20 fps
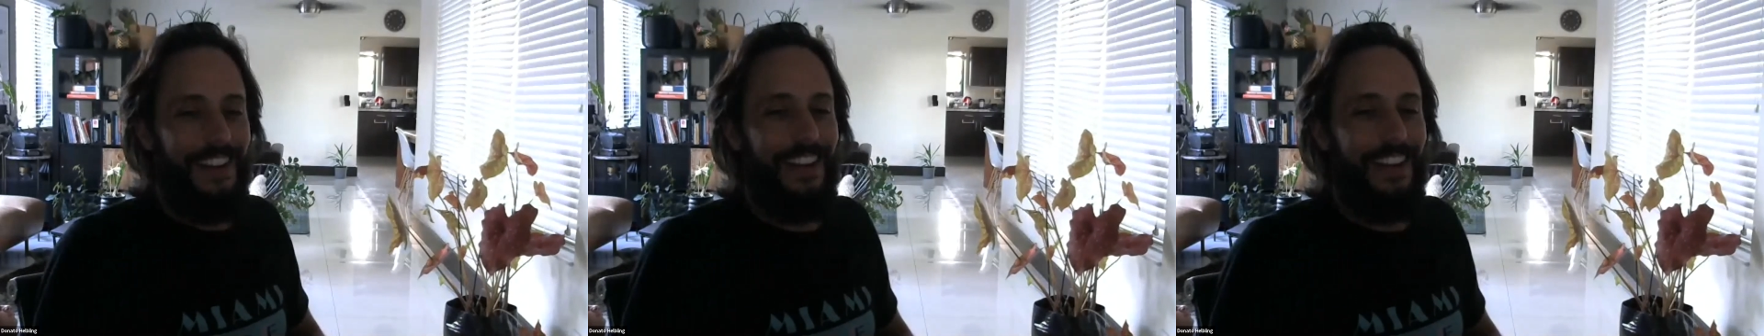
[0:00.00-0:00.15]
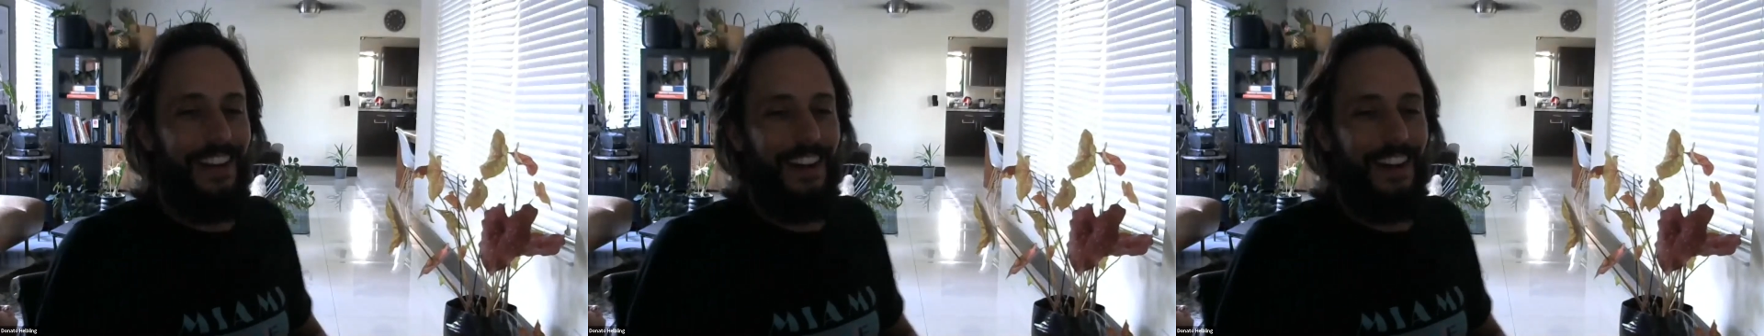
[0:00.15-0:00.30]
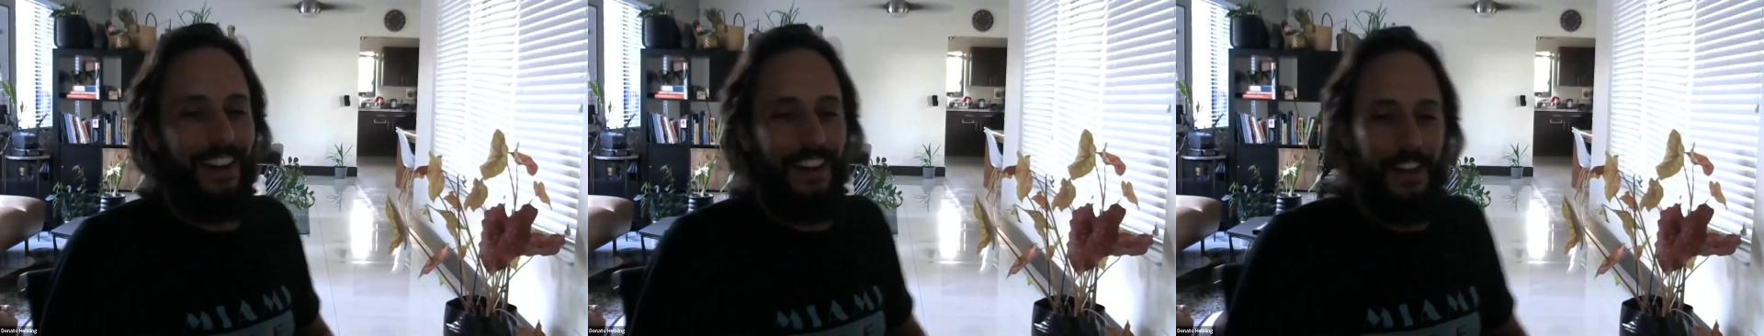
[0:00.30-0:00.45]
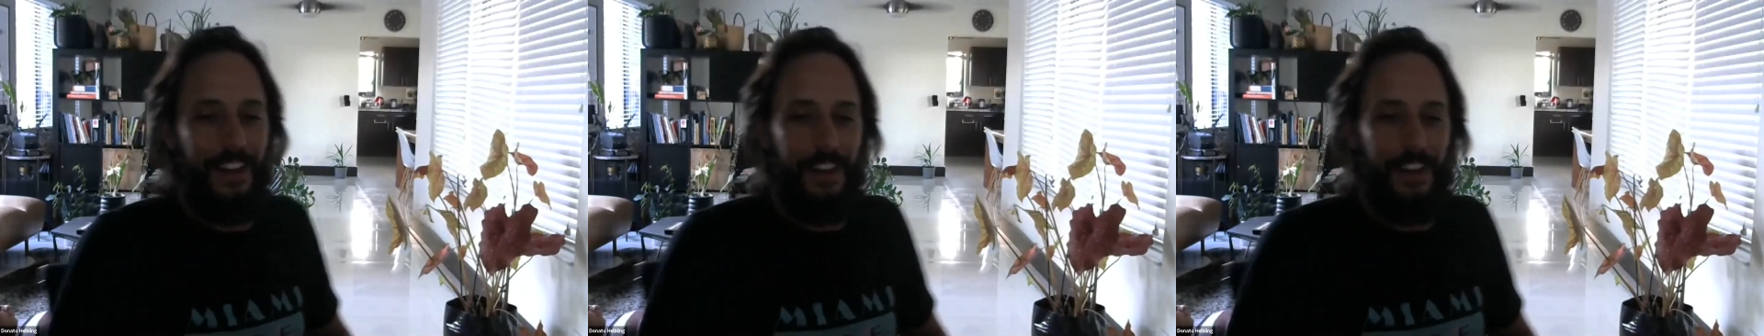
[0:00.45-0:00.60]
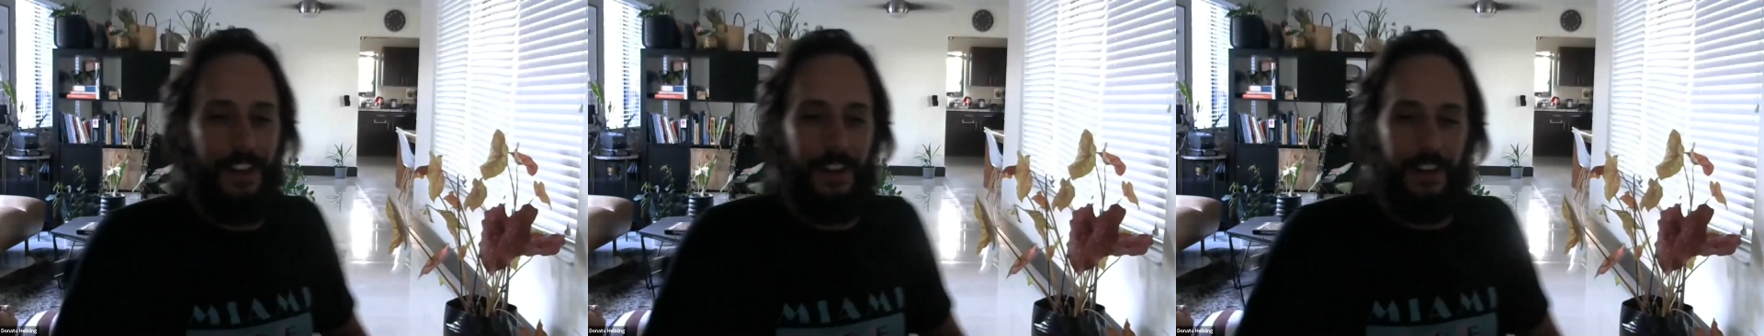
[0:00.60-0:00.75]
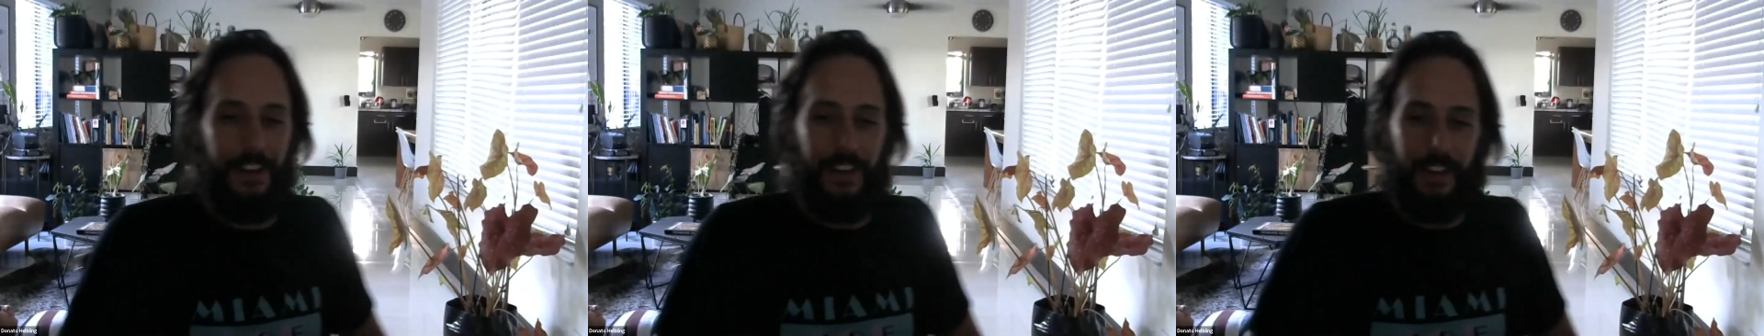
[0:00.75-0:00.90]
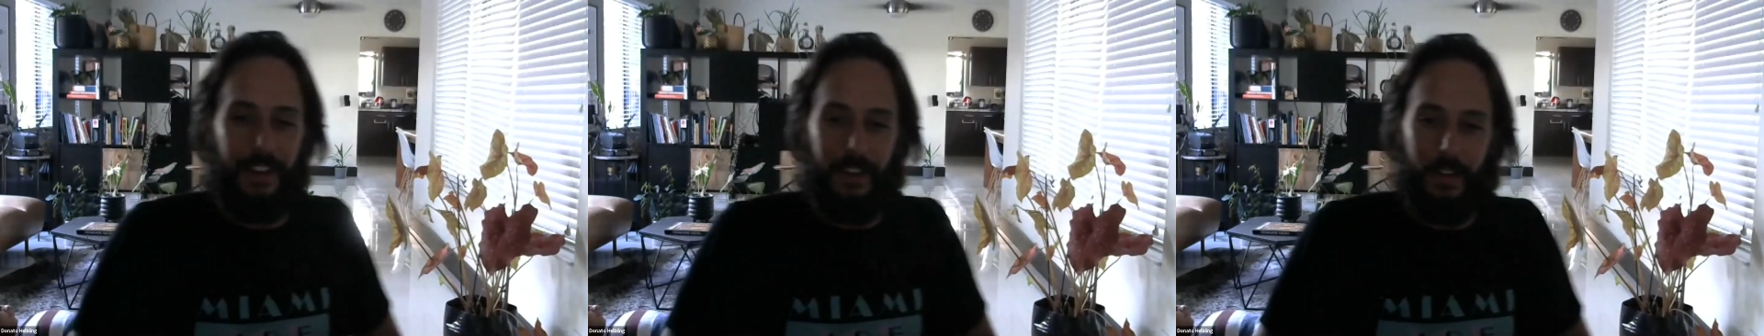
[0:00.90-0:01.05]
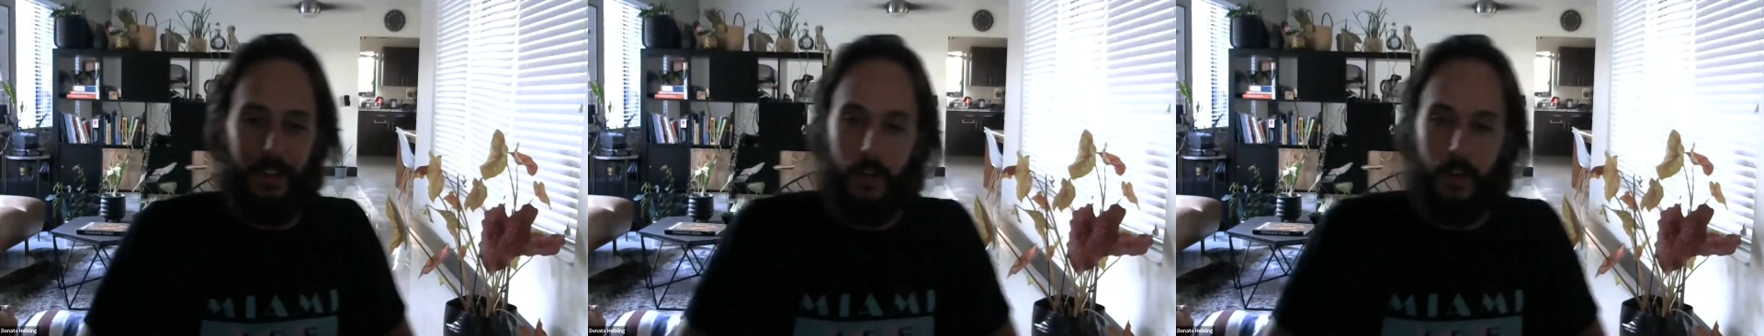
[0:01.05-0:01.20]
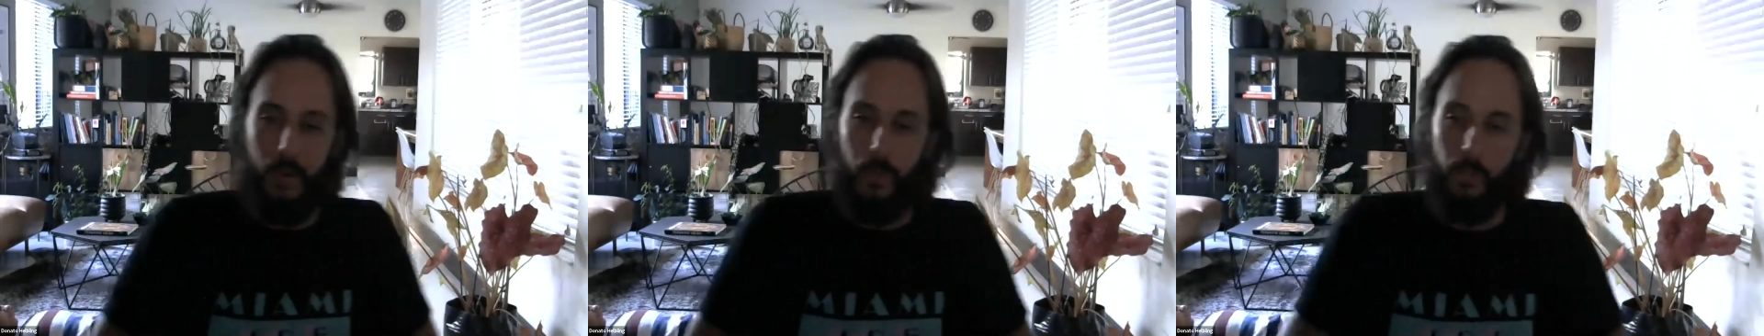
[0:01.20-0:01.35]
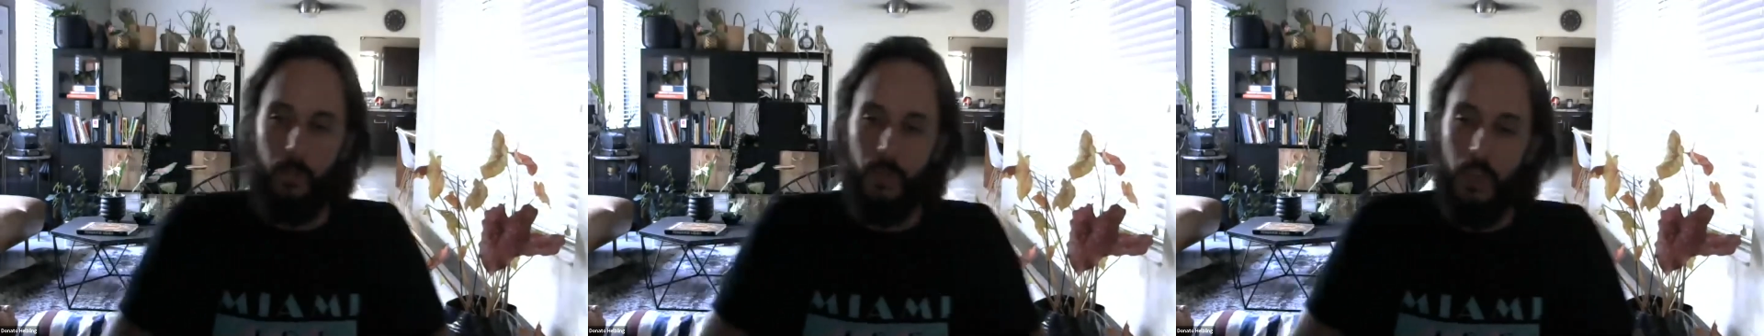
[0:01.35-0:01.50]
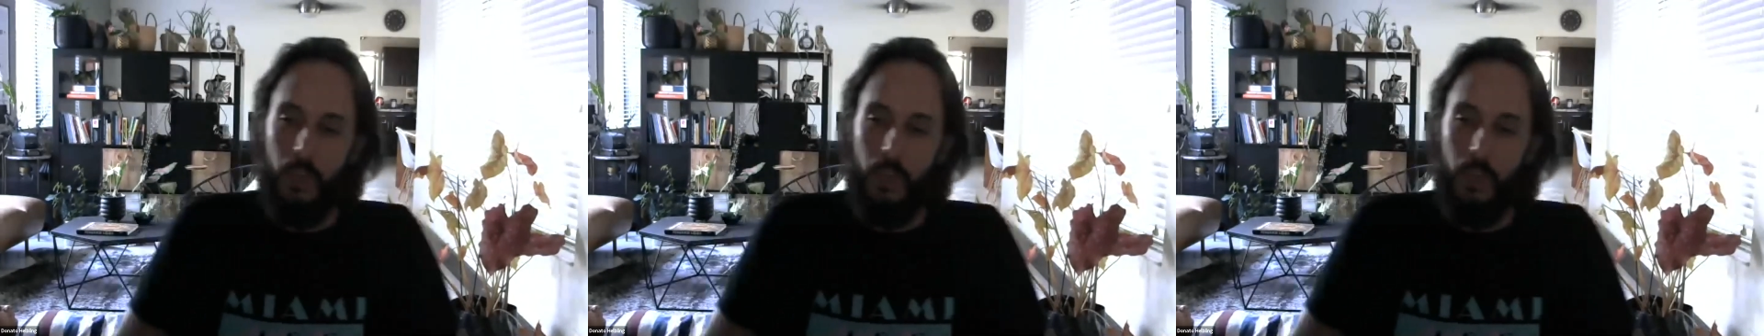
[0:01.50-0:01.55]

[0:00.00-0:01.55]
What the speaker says: and letting go.